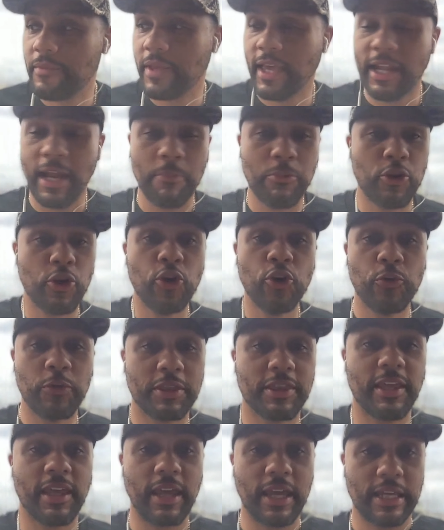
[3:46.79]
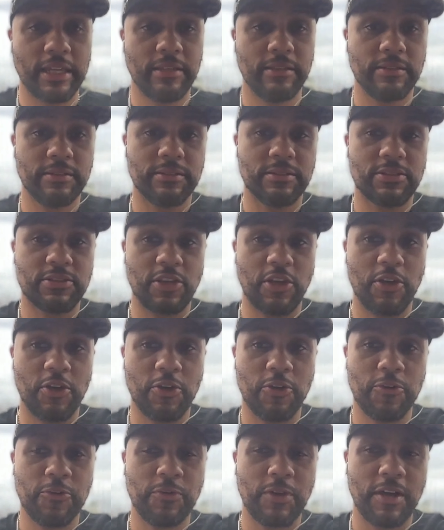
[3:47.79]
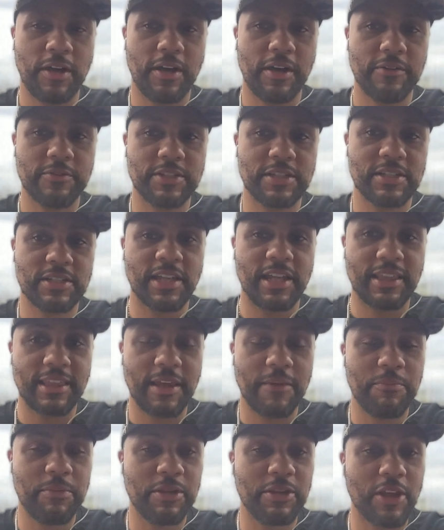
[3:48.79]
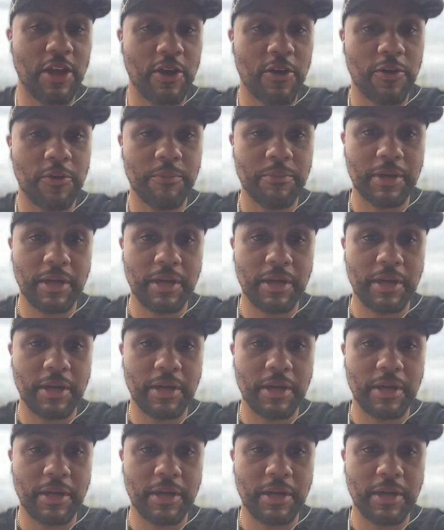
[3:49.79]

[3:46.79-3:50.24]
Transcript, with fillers: And I'm cool with that. So uh, just let that be known.